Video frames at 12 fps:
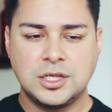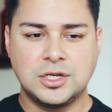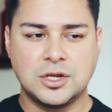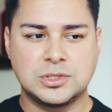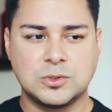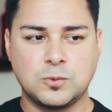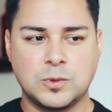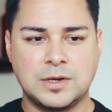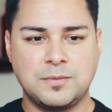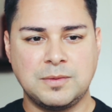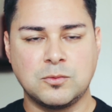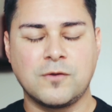to want
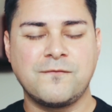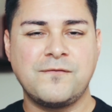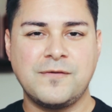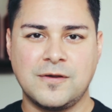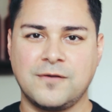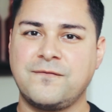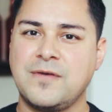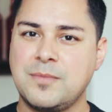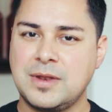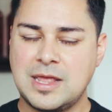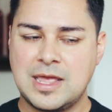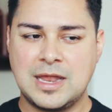to be more
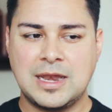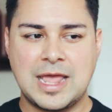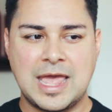feminine.